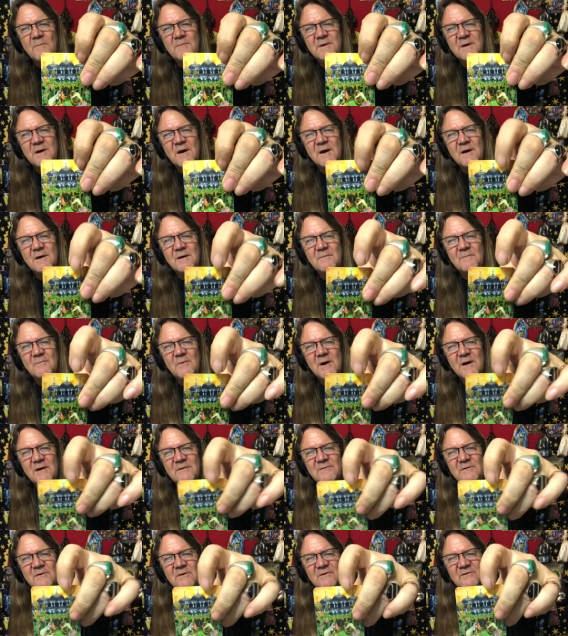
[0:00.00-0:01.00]
behind him
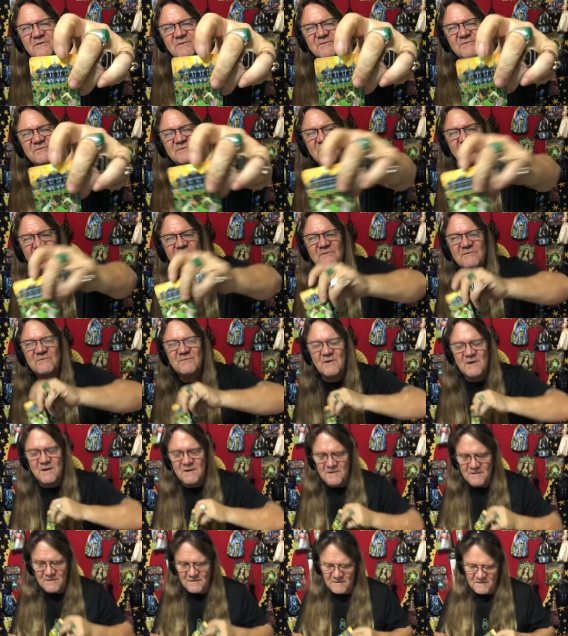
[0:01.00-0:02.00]
right there and the sun
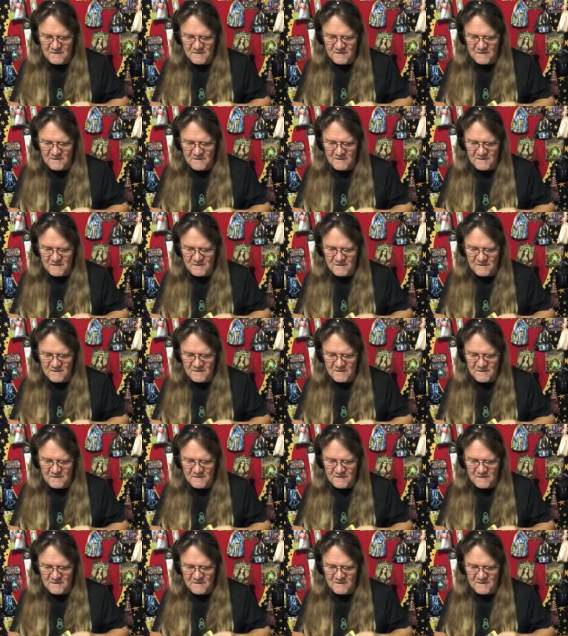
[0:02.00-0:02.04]
shining